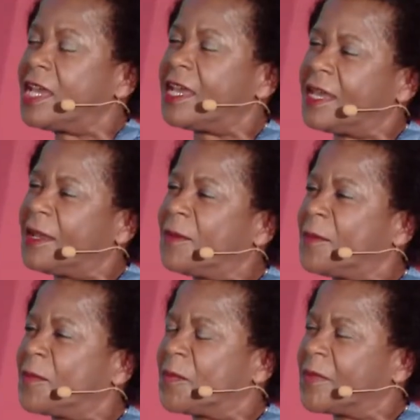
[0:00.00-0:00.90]
her
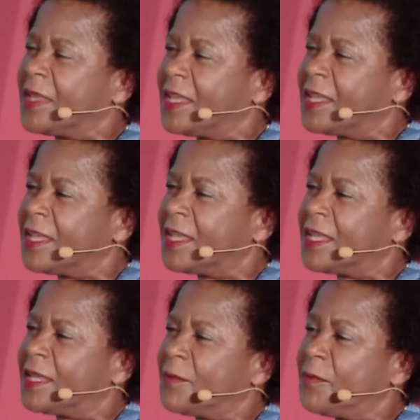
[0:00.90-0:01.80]

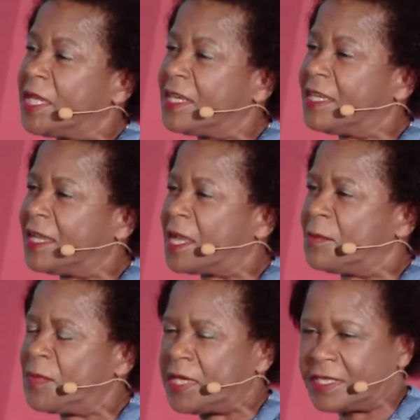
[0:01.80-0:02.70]
mani
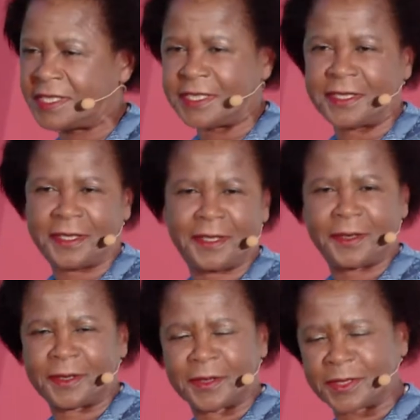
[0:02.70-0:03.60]
and pedi
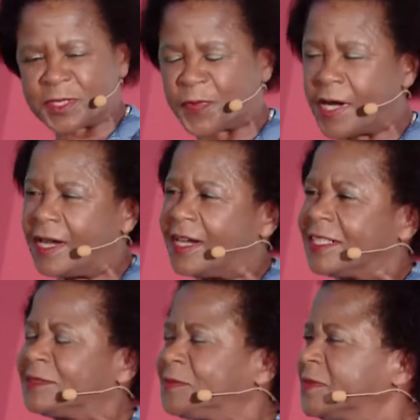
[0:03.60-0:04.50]

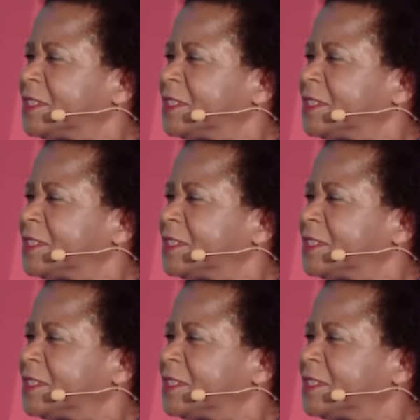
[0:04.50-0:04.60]
spa.